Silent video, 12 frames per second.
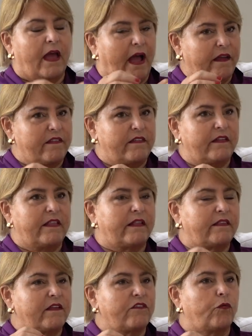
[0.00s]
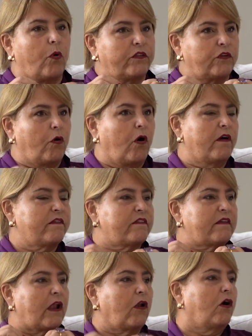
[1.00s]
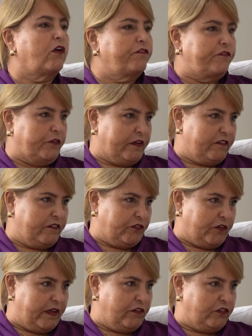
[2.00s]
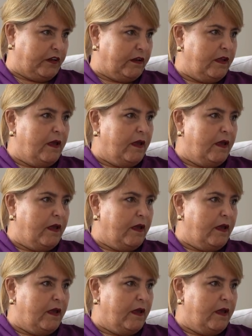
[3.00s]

I see that is what causes a lot of frustration.